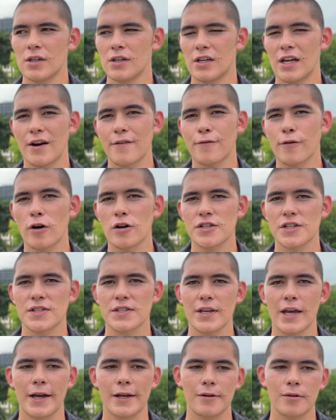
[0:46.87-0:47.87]
And at first it's
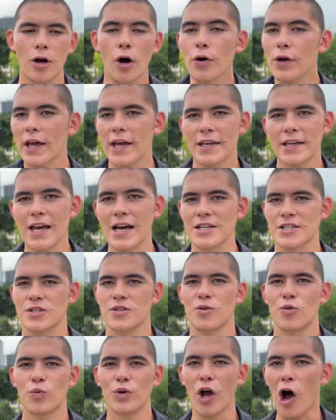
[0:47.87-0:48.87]
like, okay, yes,
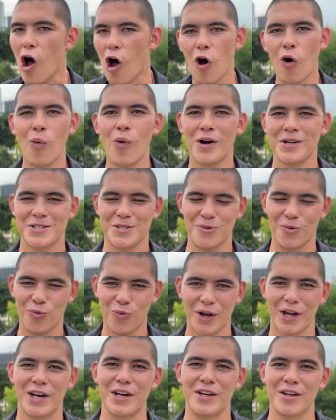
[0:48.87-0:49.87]
we all want to
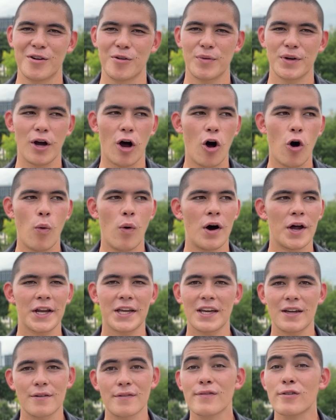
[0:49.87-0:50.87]
win. We all want to
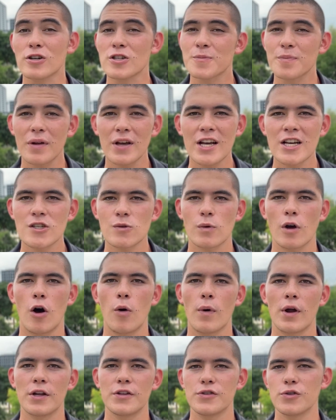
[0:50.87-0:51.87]
get first place. We all
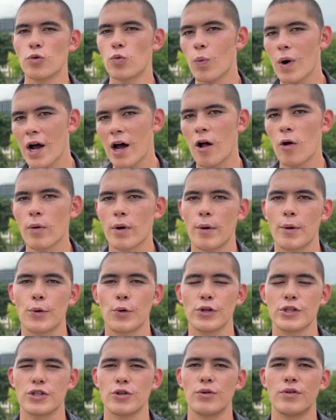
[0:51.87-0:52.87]
want to do well. We all
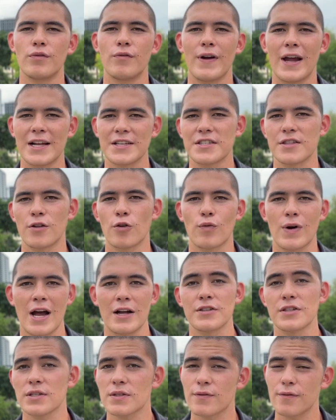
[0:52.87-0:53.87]
want to advance in the
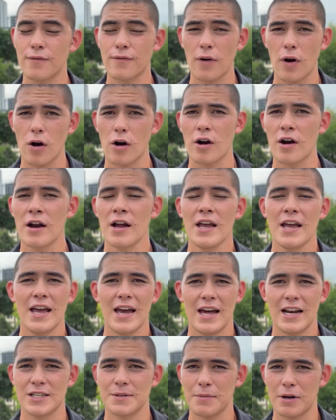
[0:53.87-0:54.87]
rounds as far
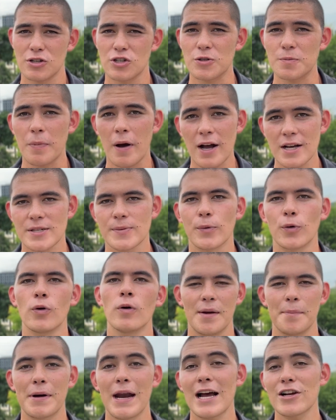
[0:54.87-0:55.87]
and as much as possible.
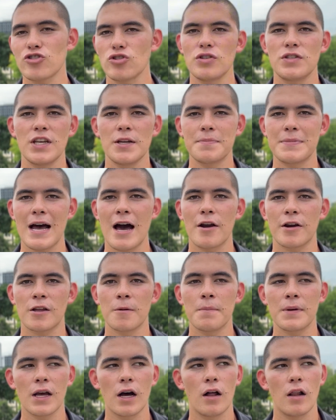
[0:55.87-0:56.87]
But actually deep down, it
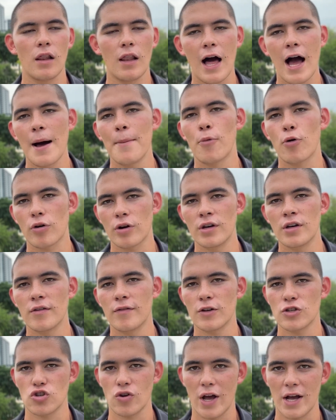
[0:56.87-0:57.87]
can be a lot more
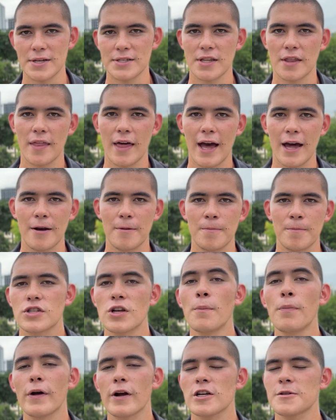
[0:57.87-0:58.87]
individualized than that.
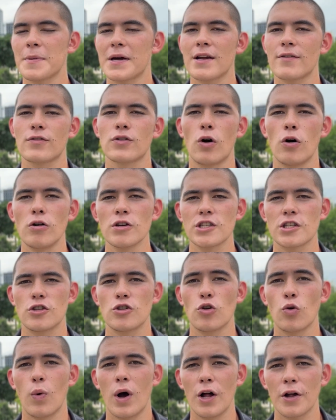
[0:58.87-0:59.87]
Some players might have goals to
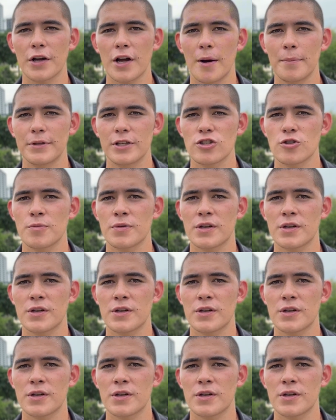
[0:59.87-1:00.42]
do well in competition